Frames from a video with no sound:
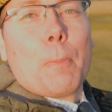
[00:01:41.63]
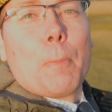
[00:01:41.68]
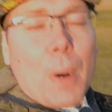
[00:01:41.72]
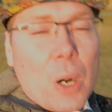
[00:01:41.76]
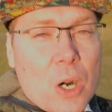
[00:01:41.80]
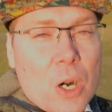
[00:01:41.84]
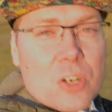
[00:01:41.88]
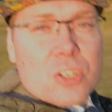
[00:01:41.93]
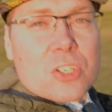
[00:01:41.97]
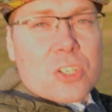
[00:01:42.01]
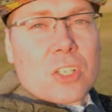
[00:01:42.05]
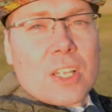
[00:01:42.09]

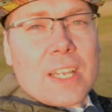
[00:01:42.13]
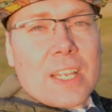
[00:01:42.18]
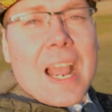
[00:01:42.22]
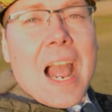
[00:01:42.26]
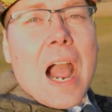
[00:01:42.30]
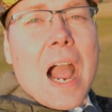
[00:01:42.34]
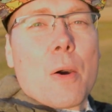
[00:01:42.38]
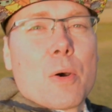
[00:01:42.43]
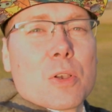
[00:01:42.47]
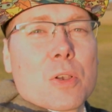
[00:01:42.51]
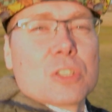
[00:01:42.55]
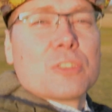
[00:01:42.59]
Personally,
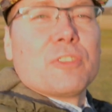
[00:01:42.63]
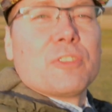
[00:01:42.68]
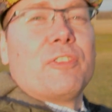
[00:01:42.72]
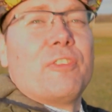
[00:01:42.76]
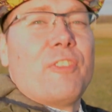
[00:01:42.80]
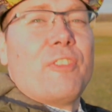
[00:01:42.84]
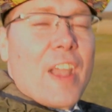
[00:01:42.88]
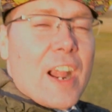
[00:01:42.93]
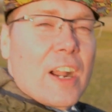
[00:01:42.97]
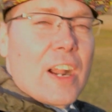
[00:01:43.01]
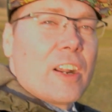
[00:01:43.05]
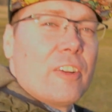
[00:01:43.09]
I was
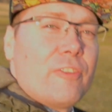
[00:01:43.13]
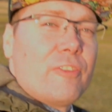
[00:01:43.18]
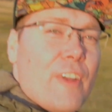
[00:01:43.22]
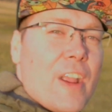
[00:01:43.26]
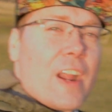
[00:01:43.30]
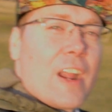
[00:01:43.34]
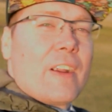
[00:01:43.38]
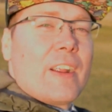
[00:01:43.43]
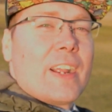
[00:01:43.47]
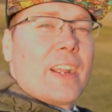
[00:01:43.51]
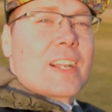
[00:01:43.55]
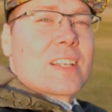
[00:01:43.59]

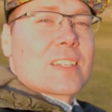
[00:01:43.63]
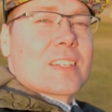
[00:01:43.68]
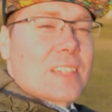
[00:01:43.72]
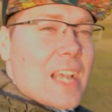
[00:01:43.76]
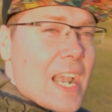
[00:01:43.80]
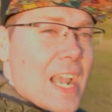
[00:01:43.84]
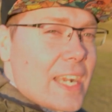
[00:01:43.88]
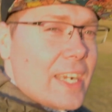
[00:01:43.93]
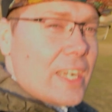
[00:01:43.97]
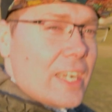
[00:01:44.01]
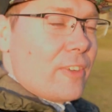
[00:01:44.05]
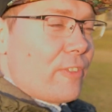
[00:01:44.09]
very
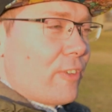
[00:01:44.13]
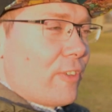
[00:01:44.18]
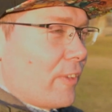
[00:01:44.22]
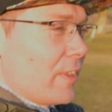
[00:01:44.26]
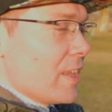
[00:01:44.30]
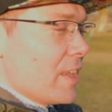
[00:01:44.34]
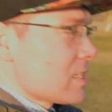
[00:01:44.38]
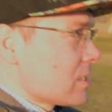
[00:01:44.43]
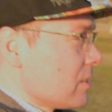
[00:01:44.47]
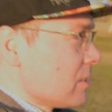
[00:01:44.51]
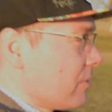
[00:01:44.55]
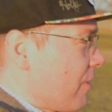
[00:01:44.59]
excited for
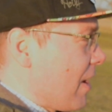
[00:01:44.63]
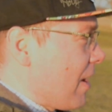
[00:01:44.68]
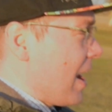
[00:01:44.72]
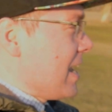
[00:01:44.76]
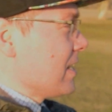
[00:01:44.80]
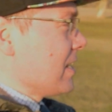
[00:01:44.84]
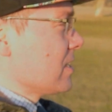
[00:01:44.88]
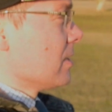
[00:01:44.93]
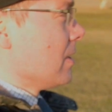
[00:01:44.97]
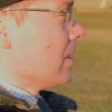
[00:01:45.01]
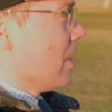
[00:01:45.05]
this event